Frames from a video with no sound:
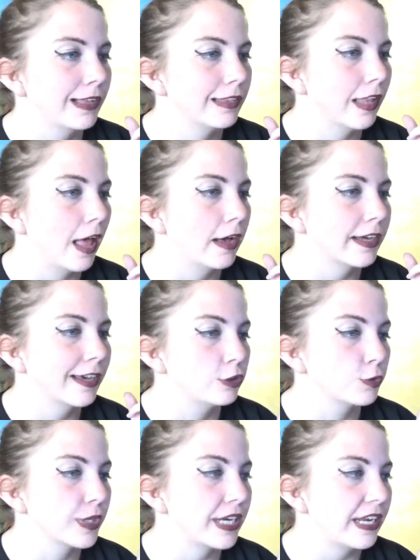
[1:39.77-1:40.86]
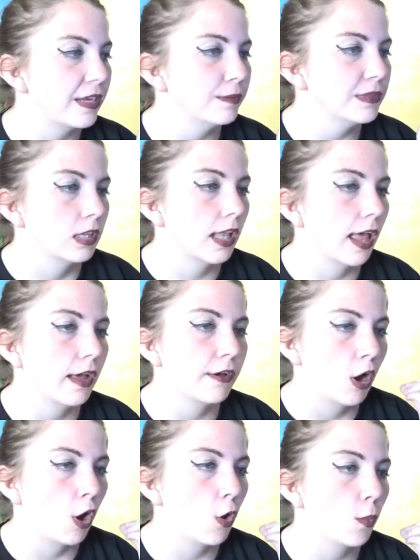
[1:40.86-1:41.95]
luck, dreams,
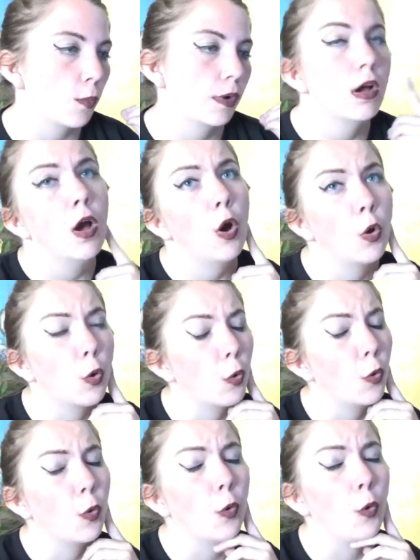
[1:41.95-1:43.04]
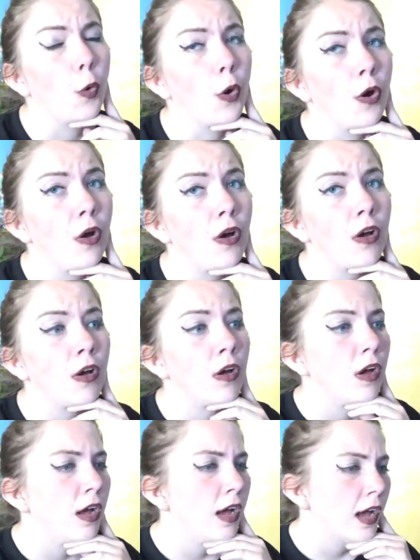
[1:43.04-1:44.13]
love, hope. Oh.
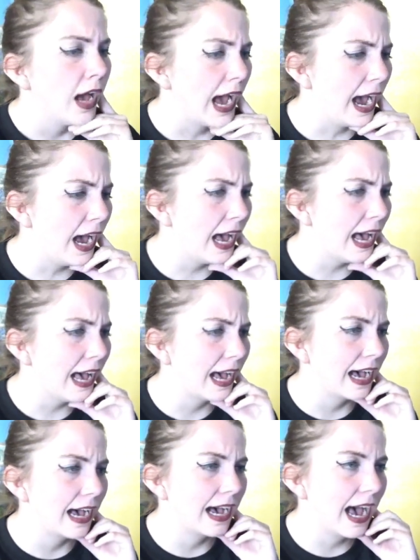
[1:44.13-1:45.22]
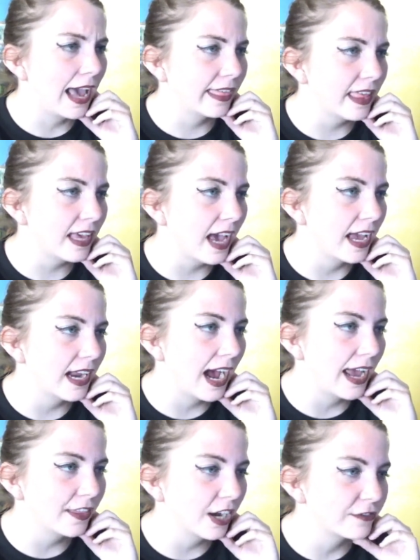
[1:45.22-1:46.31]
Ah, I think I'd
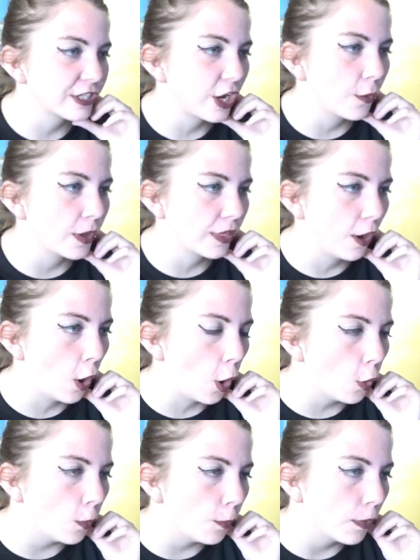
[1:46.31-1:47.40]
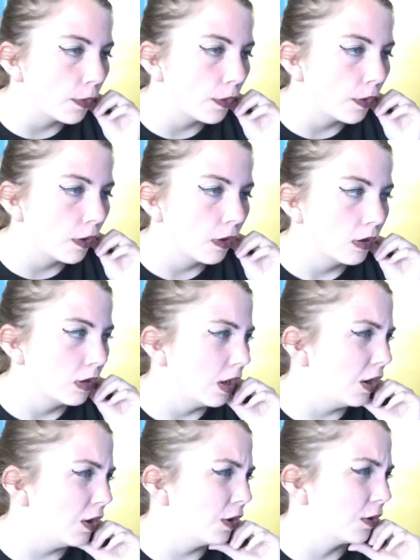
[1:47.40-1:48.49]
either have to go with hope.
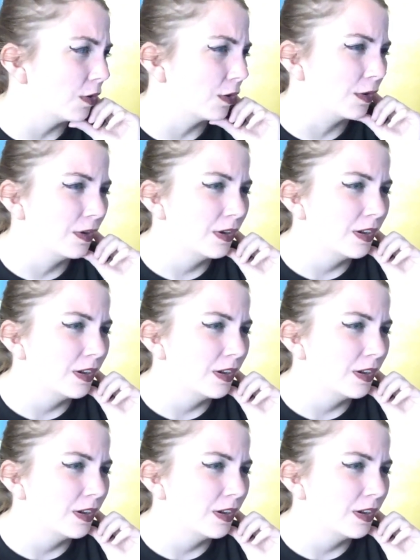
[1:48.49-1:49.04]
Oh,